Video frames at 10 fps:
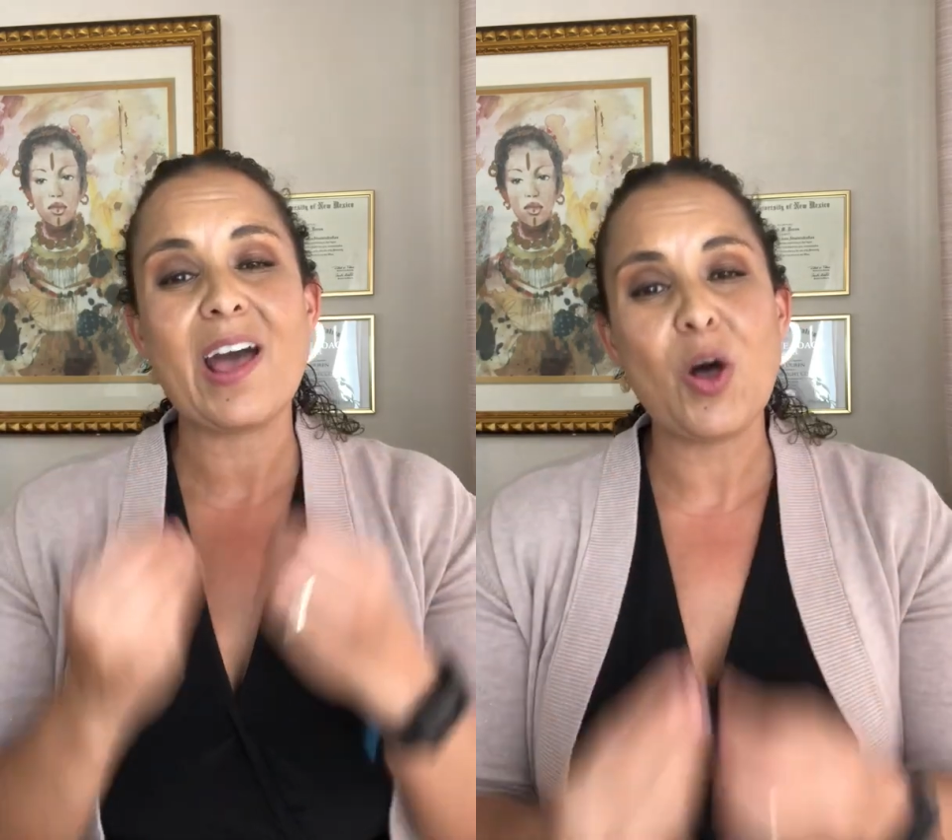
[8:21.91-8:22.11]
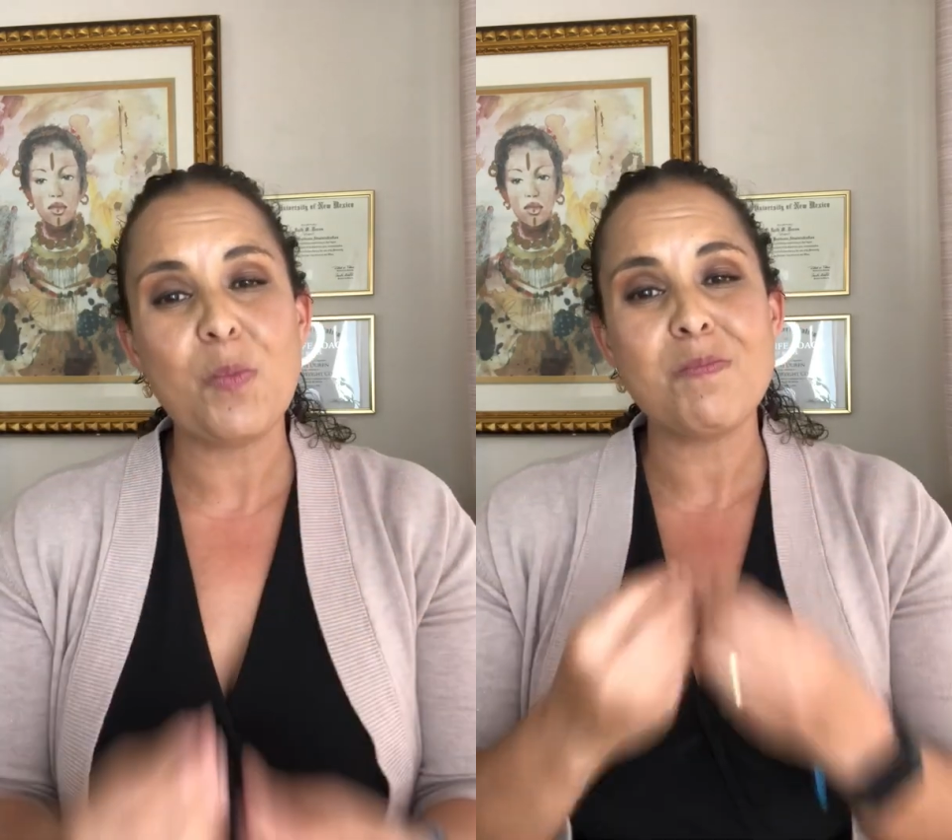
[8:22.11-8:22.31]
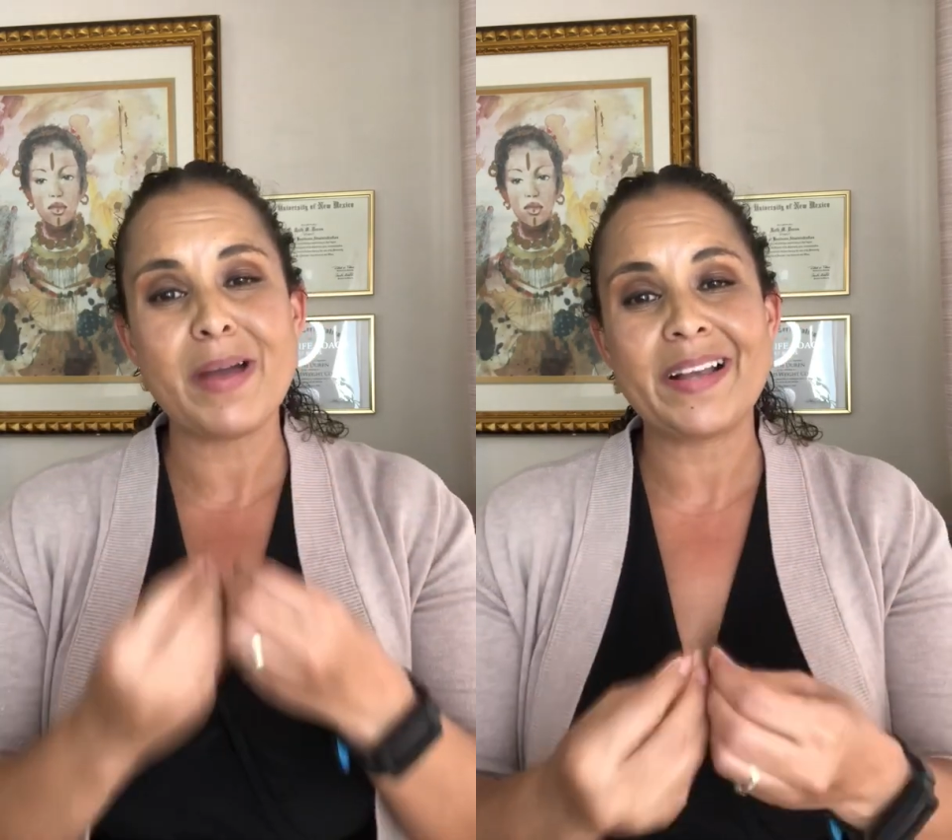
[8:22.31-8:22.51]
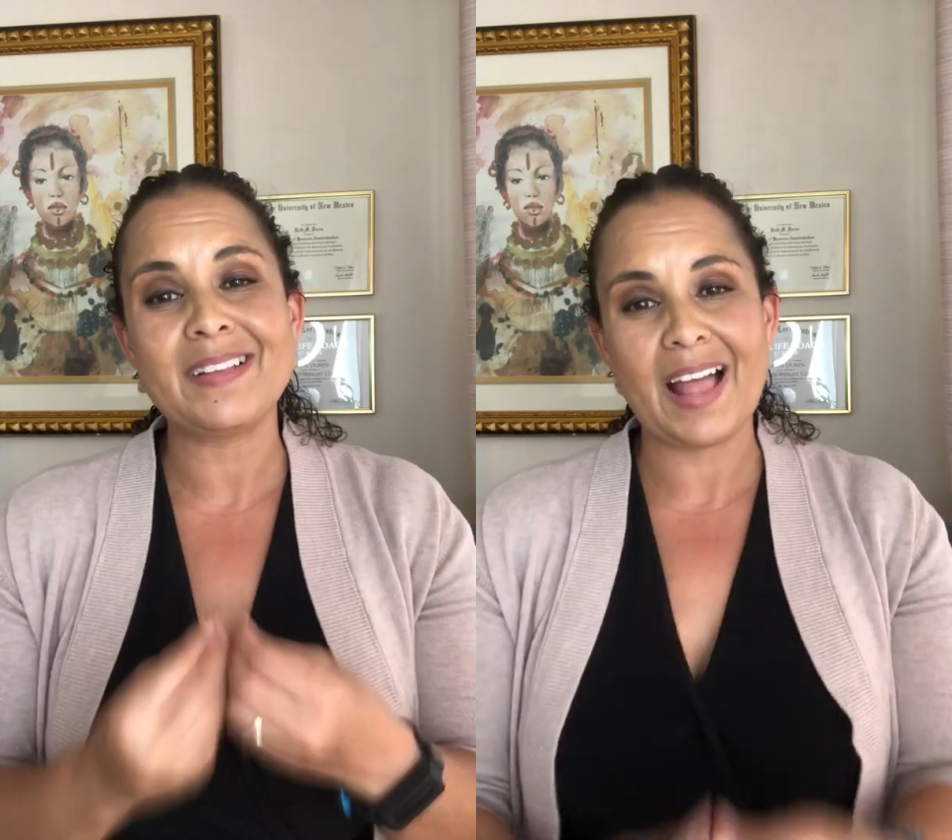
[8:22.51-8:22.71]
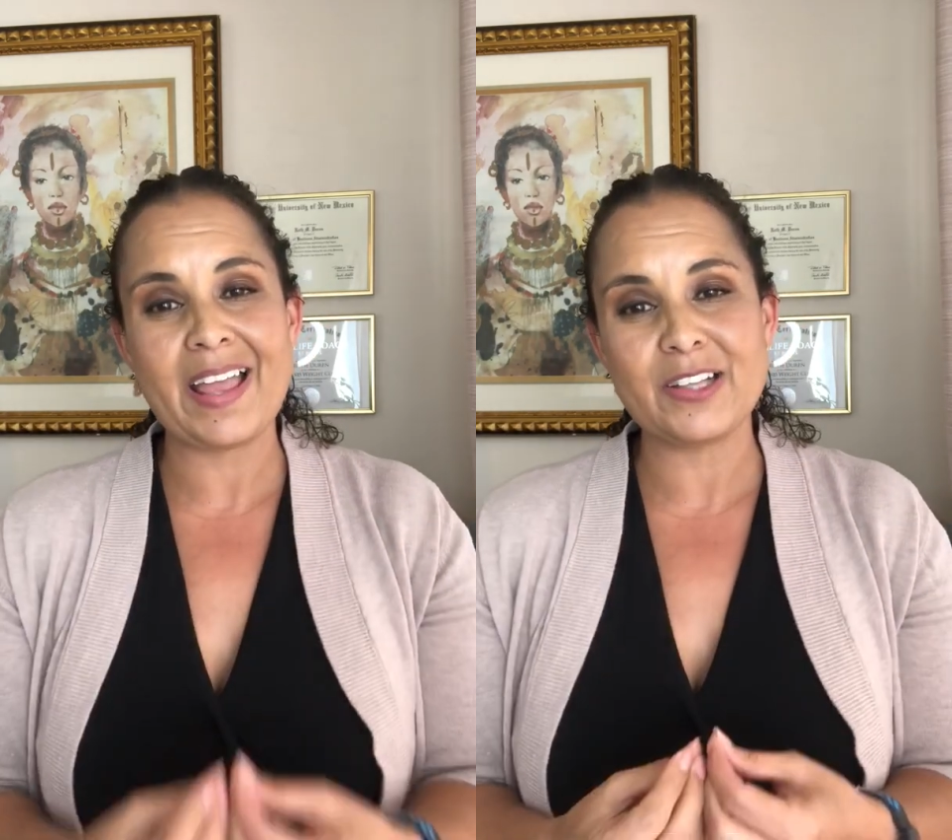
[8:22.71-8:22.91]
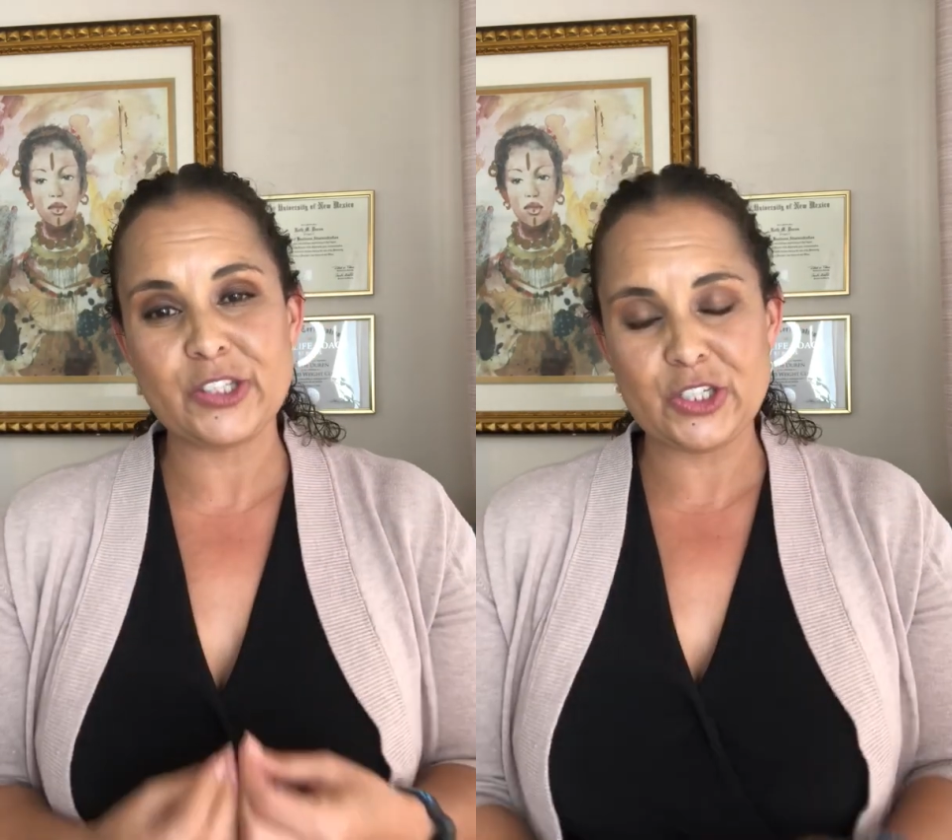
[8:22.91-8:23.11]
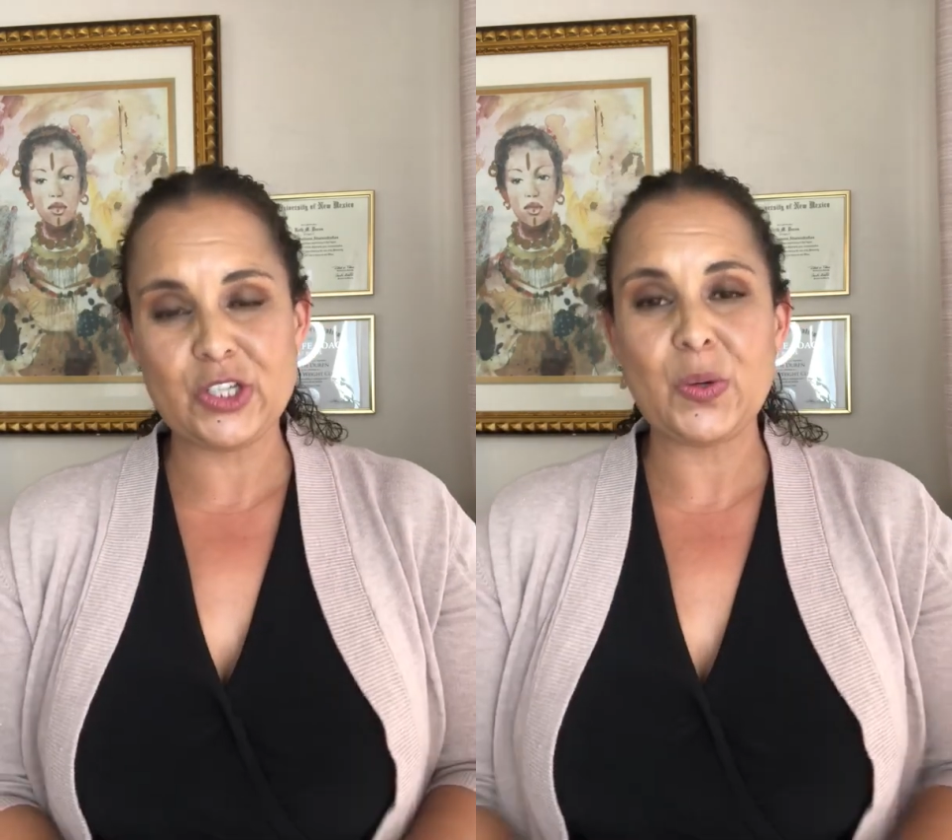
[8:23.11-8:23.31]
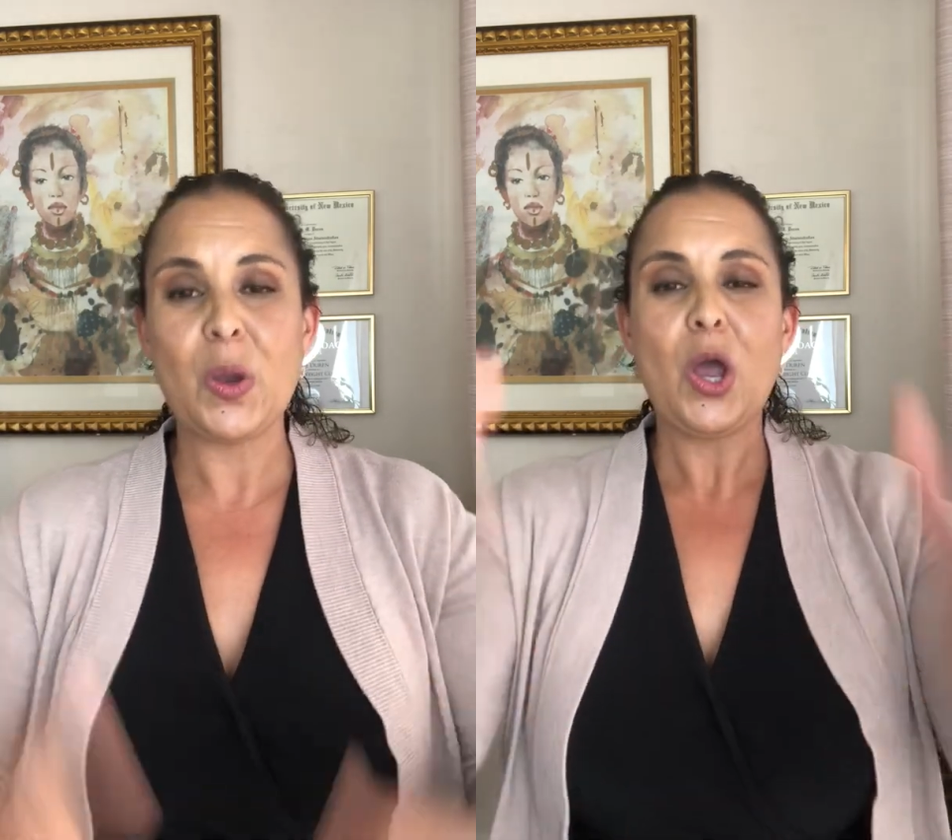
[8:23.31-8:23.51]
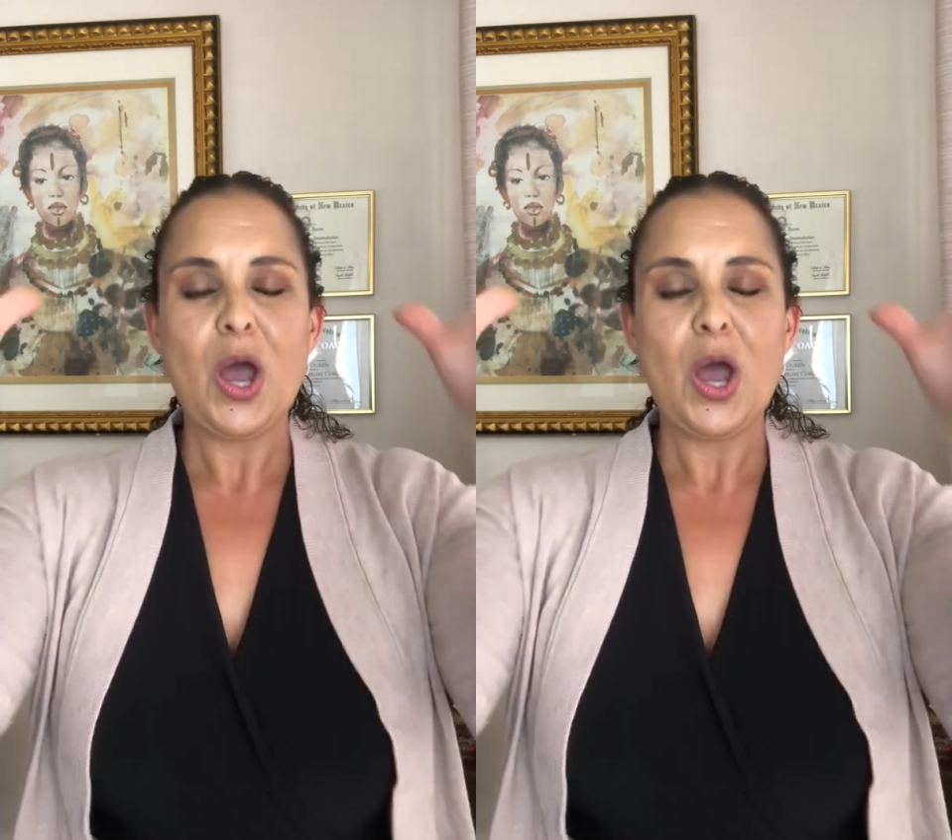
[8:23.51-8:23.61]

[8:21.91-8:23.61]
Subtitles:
help my clients do.